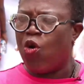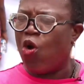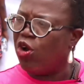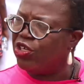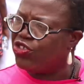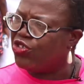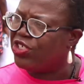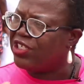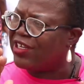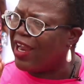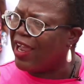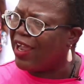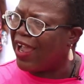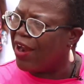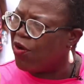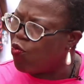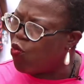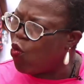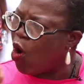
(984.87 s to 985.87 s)
country
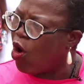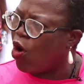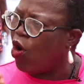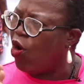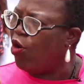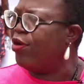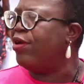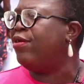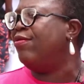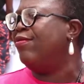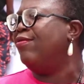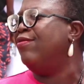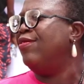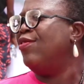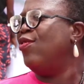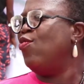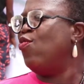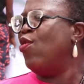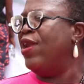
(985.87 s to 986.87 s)
can walk on
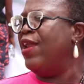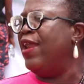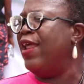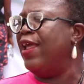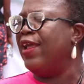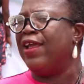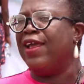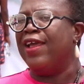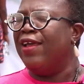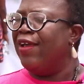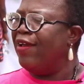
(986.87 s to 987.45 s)
one leg.